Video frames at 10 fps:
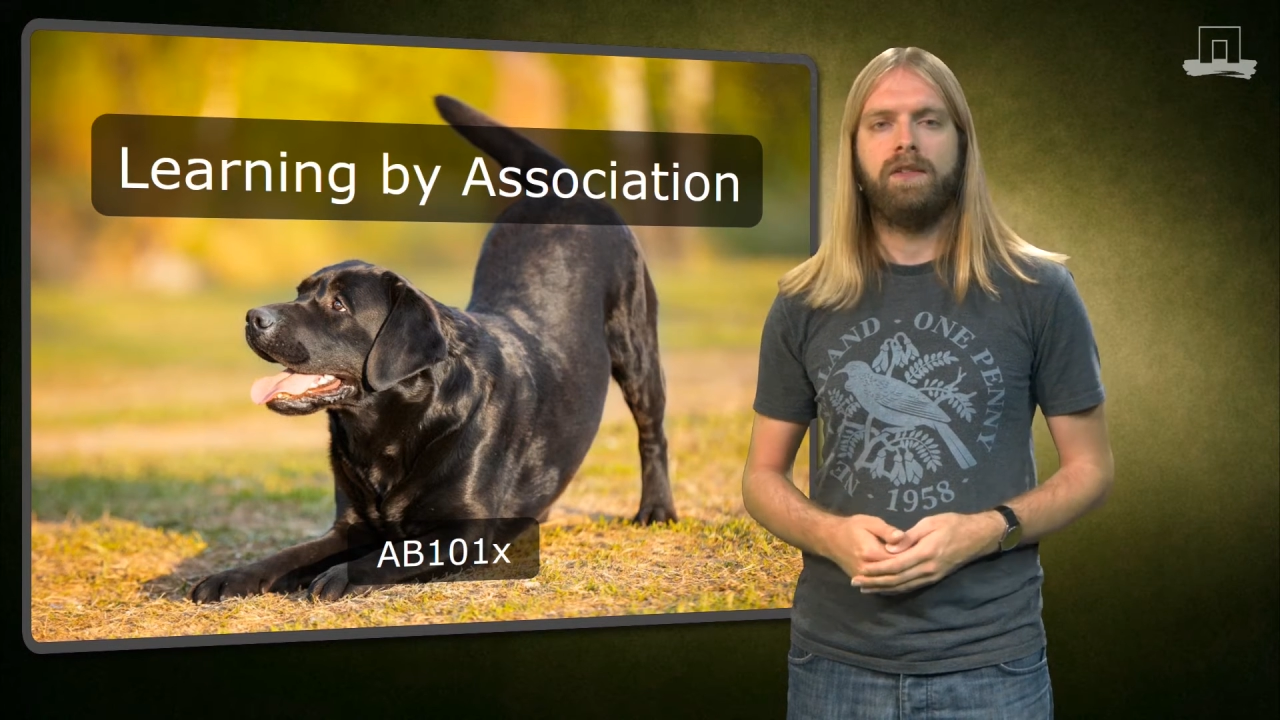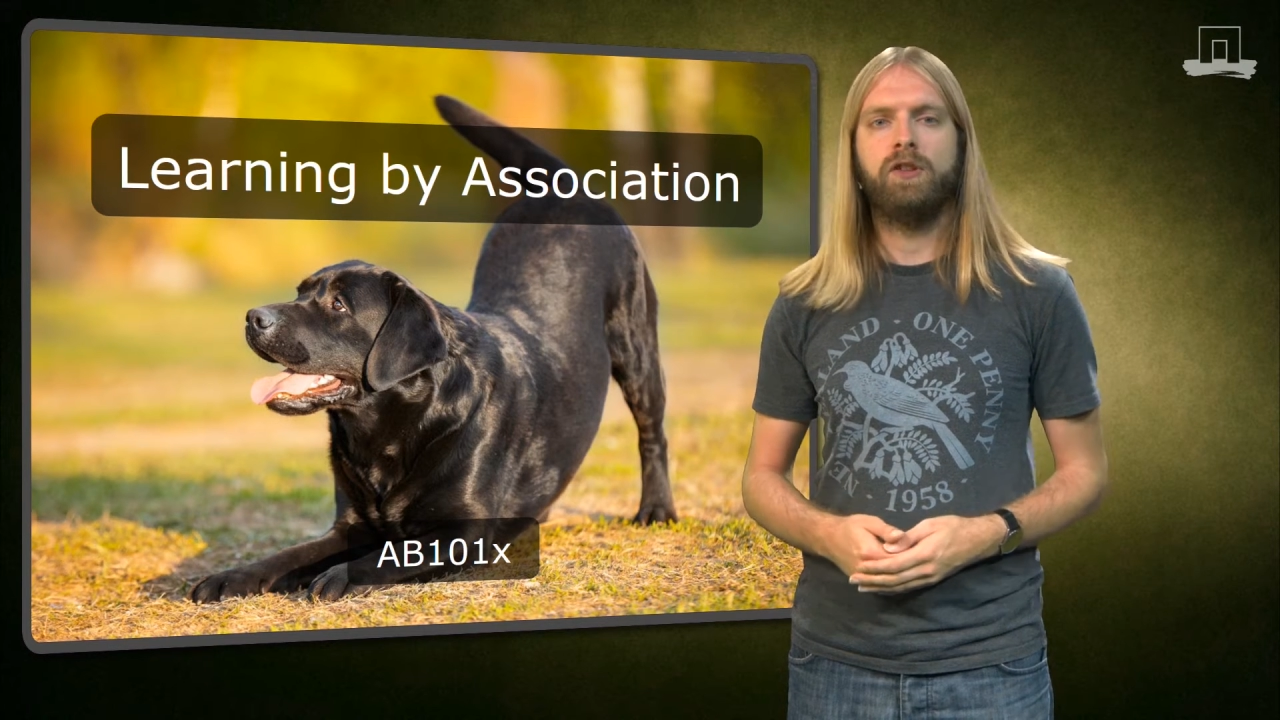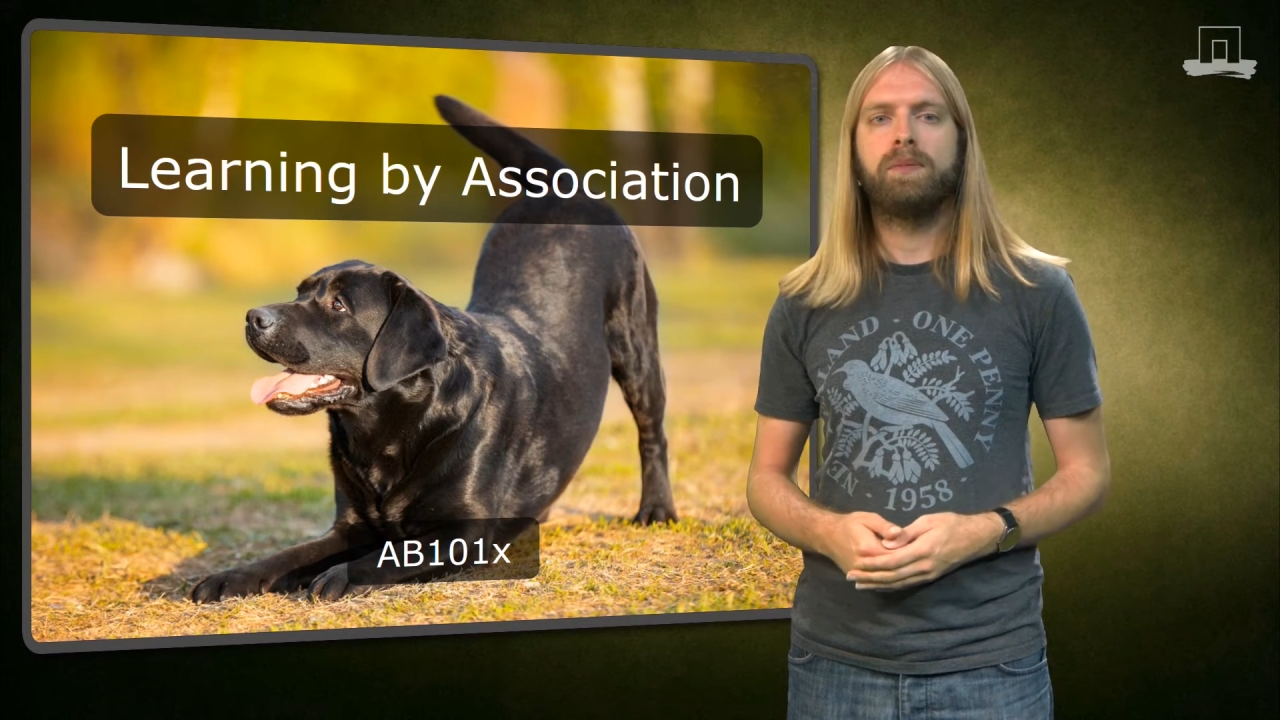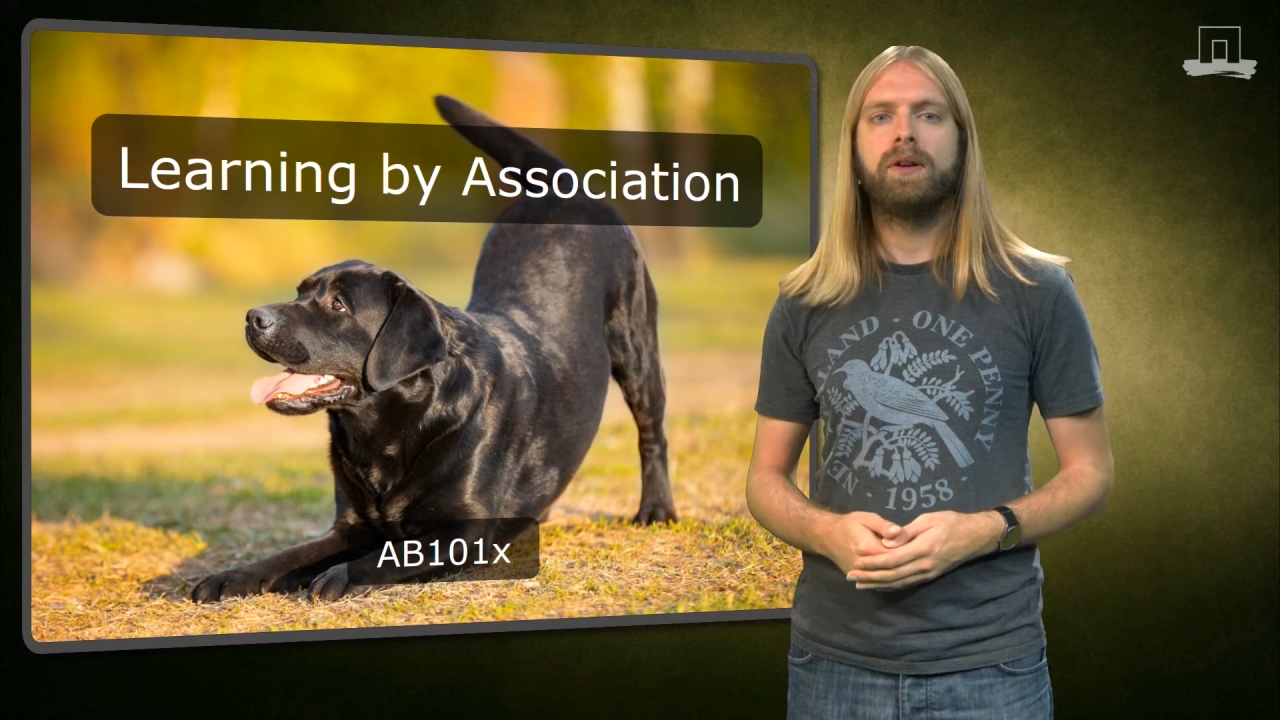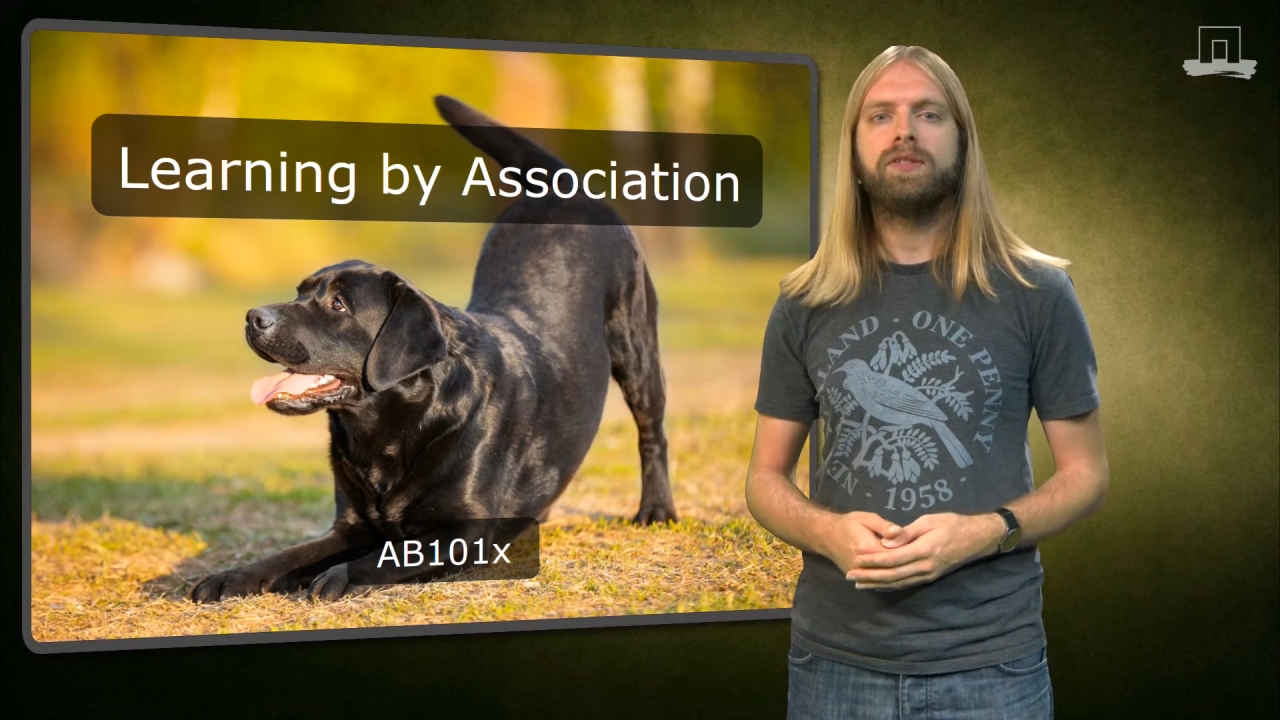
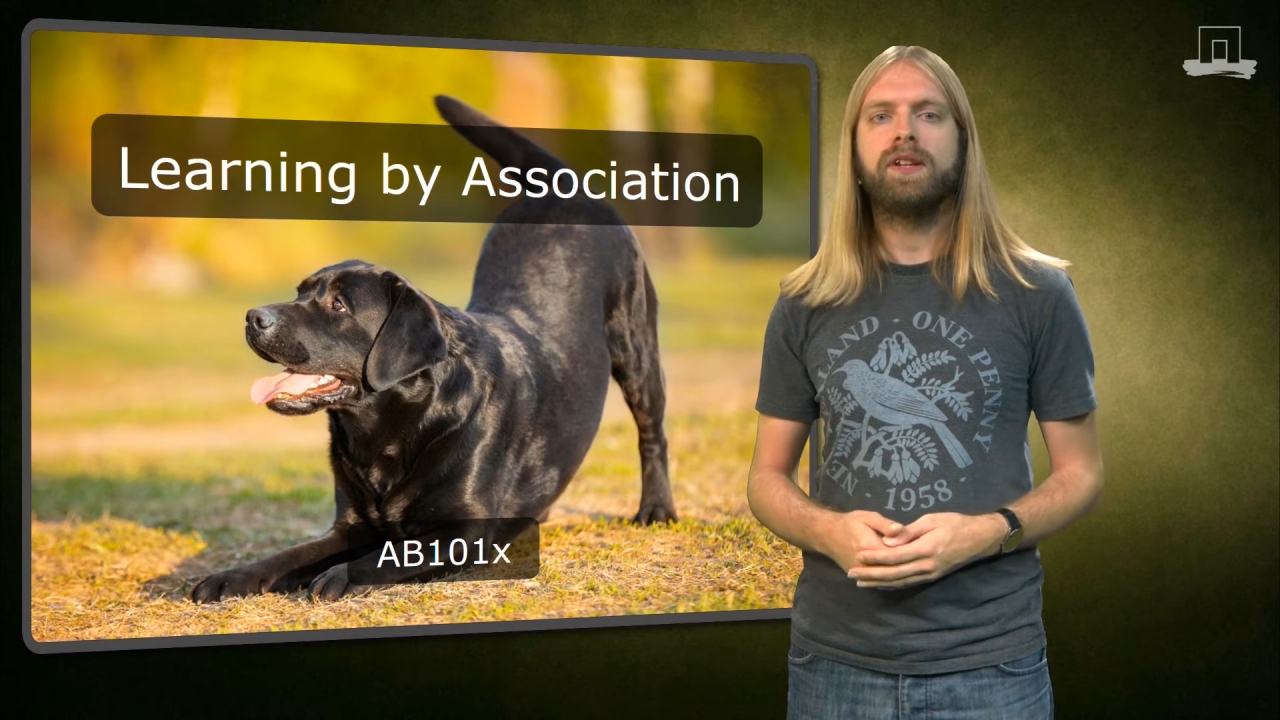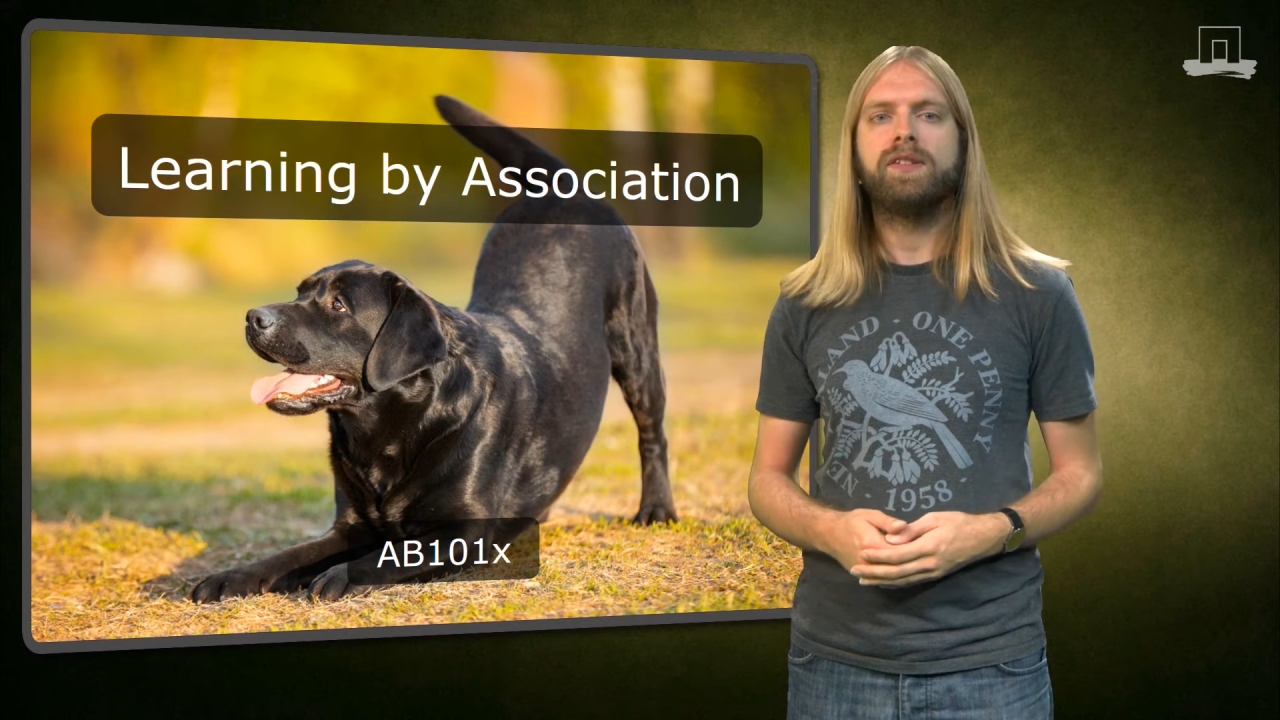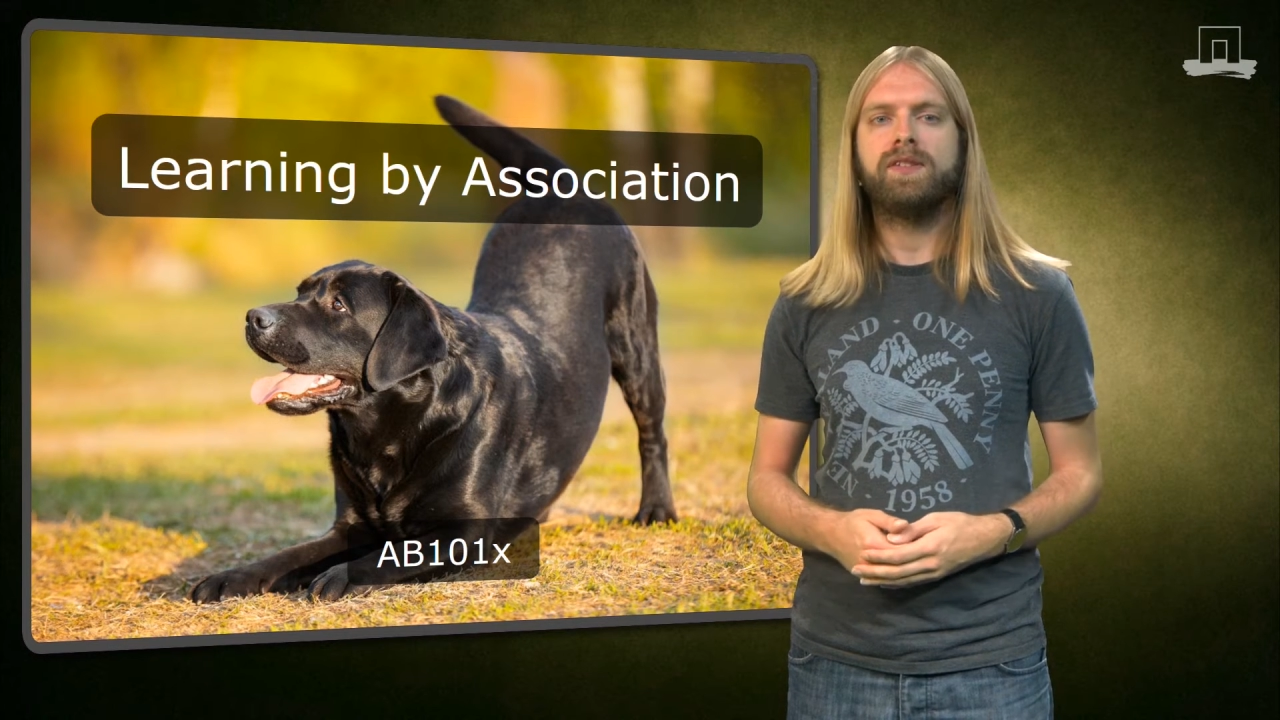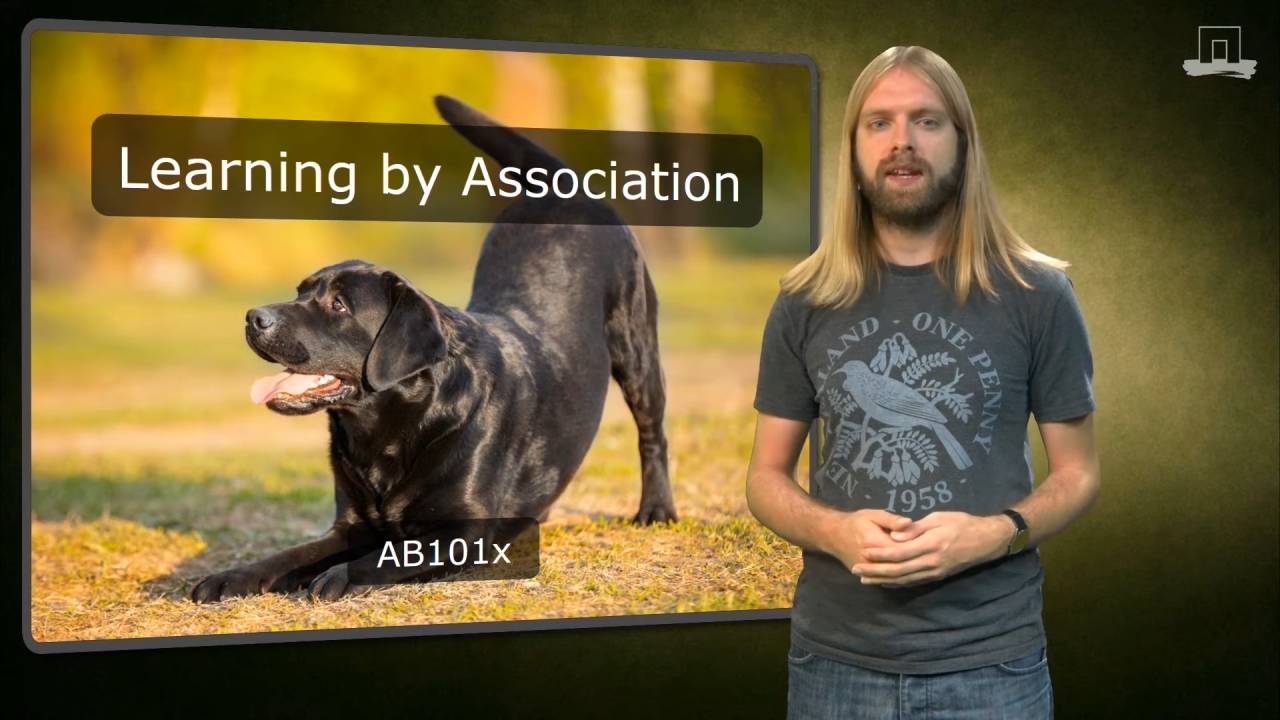and this process